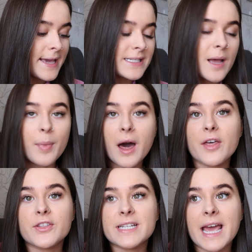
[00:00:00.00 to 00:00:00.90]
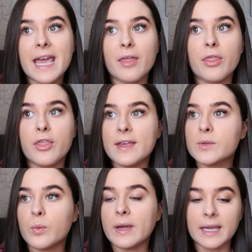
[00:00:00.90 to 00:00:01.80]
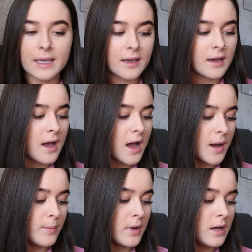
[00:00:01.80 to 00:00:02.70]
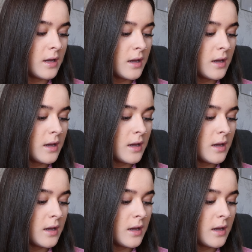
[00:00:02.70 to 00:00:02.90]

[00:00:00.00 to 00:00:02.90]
It's her birthday this week. Um,